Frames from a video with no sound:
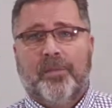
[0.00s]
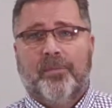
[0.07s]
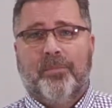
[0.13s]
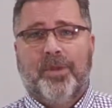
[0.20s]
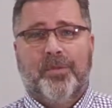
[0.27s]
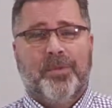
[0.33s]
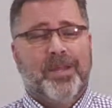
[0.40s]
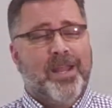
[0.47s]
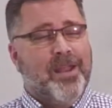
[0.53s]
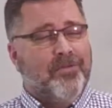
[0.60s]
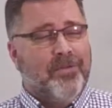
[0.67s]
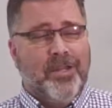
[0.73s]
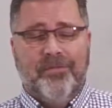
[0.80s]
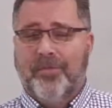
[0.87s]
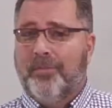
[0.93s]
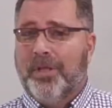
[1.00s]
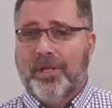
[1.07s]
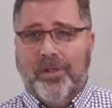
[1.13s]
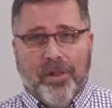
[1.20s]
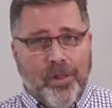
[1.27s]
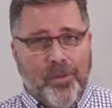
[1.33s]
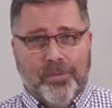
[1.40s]
but it would never even be
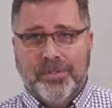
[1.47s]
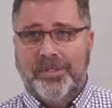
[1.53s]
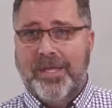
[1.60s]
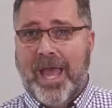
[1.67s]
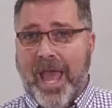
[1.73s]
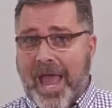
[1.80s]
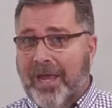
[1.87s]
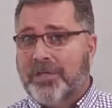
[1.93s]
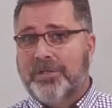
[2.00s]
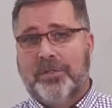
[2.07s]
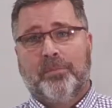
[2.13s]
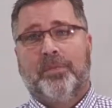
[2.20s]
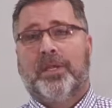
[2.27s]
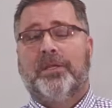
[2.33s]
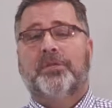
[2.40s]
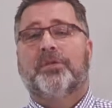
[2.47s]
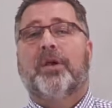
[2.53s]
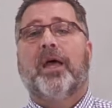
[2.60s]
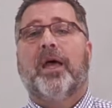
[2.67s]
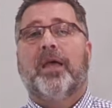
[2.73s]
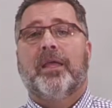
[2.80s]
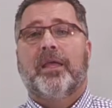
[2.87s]
close to actually being
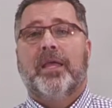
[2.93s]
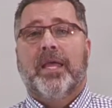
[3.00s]
dry.